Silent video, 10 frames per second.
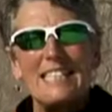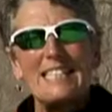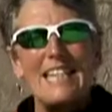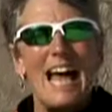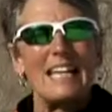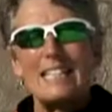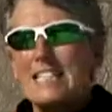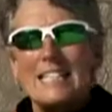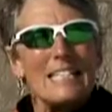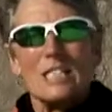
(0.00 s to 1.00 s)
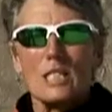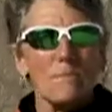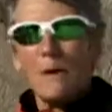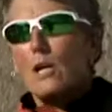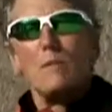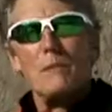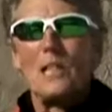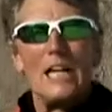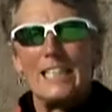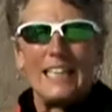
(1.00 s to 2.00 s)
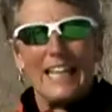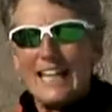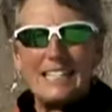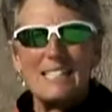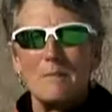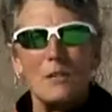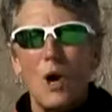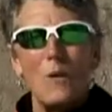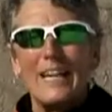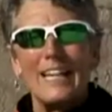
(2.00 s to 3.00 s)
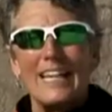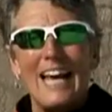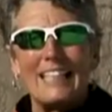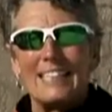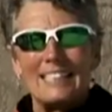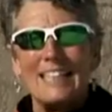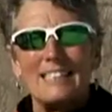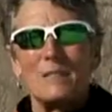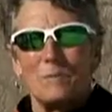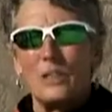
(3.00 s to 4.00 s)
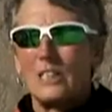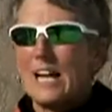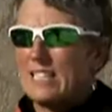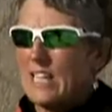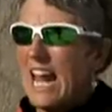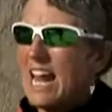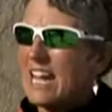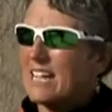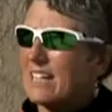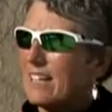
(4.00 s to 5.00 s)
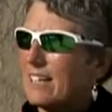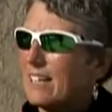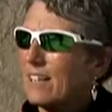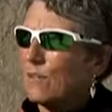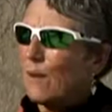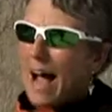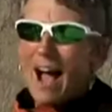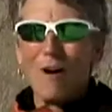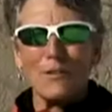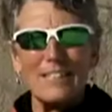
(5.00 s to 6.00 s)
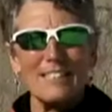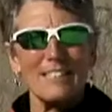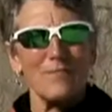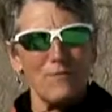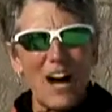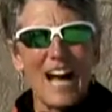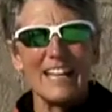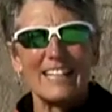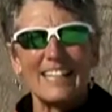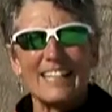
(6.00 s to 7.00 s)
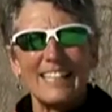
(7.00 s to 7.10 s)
is that spark plug that gets them going again and lets them realize, hey, wow, this is fun.